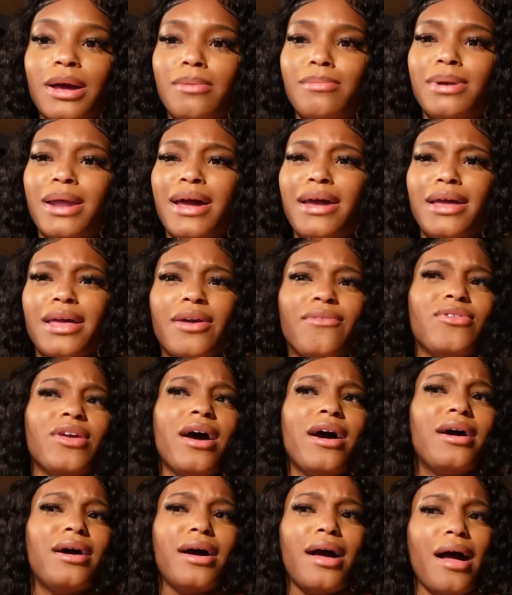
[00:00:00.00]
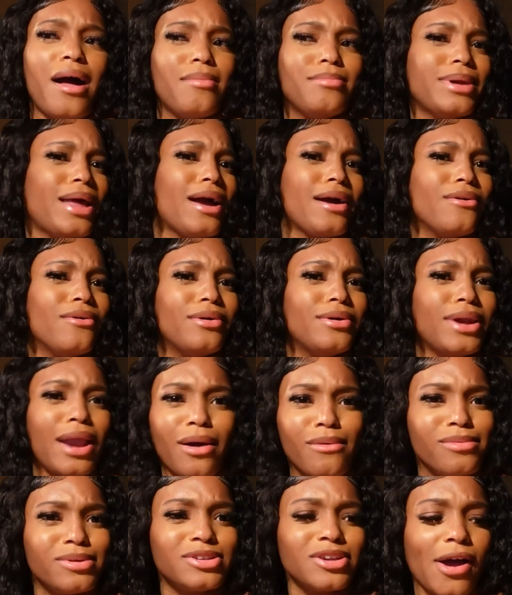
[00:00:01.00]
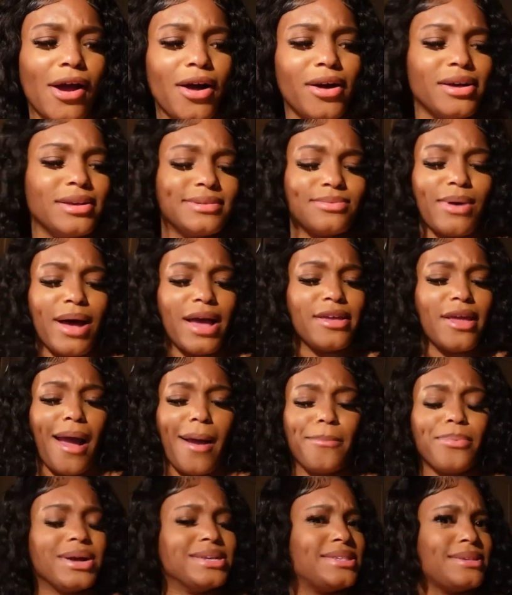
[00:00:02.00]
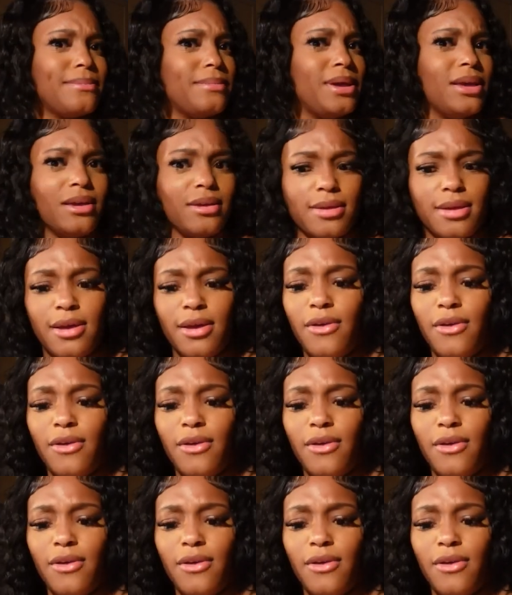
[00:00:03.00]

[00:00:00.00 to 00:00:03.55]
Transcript: I'm like, if y'all, I'm not going out with y'all, cause why y'all pressing me?